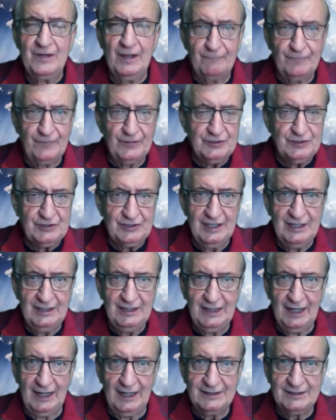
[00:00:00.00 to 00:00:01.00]
The first
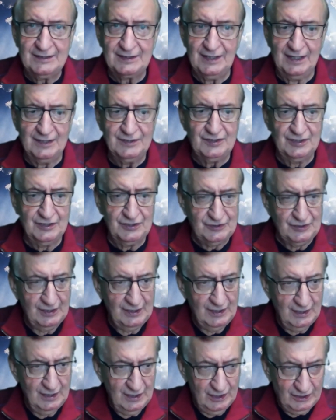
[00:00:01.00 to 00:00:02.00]
thing God says is,
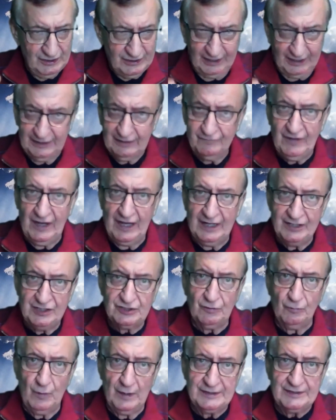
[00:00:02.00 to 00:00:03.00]
take
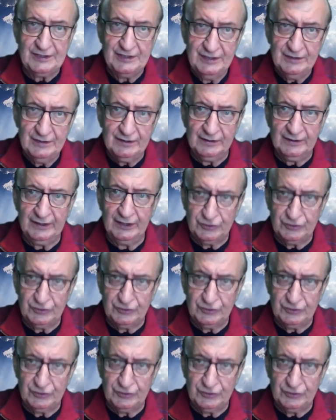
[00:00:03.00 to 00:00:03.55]
advantage of what's here.